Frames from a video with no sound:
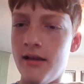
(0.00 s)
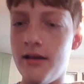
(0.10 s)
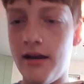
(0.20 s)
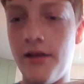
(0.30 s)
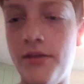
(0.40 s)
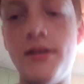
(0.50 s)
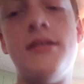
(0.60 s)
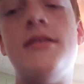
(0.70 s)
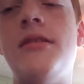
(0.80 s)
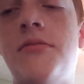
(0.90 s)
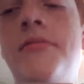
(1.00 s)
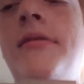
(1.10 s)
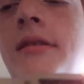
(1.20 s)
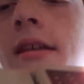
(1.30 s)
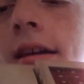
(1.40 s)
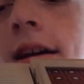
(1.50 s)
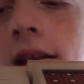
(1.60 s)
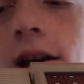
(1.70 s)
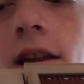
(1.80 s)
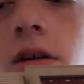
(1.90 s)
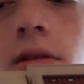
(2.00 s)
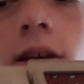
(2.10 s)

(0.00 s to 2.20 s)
Now this is really, I don't